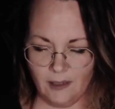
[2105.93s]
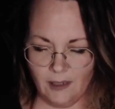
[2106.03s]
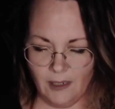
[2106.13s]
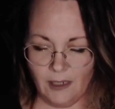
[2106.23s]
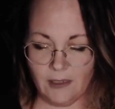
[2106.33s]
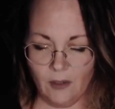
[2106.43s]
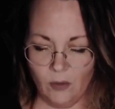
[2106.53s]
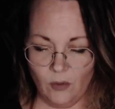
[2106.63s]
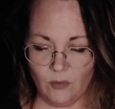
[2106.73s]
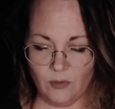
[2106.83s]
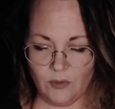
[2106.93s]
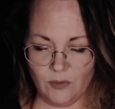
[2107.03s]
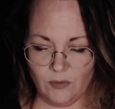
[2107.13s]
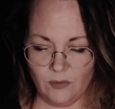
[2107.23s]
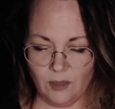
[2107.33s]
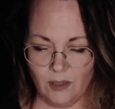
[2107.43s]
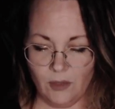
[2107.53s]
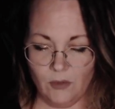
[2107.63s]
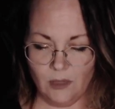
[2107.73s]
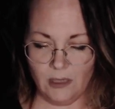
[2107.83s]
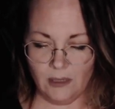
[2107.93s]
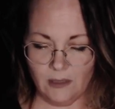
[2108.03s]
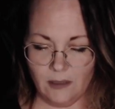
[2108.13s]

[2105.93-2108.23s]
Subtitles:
it knows that you need